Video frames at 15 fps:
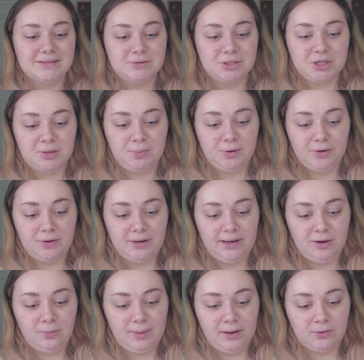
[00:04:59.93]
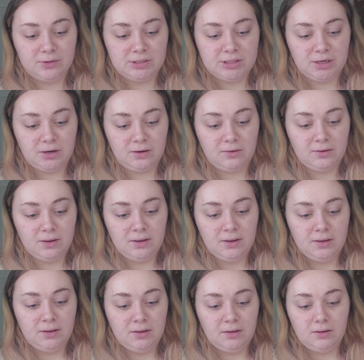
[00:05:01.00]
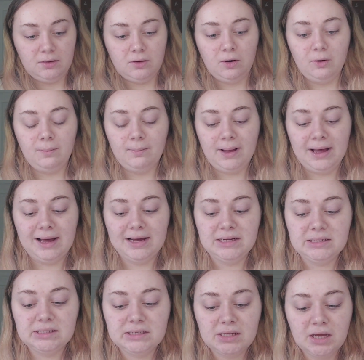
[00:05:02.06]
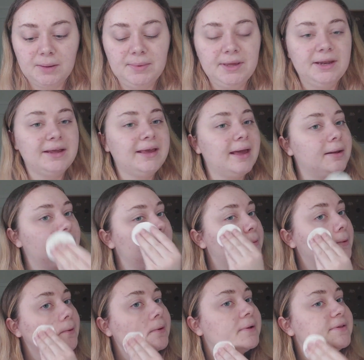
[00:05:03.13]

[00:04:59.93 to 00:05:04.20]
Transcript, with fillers: I'm just going to put a little bit onto a cotton pad. I mean, again, like, we're not going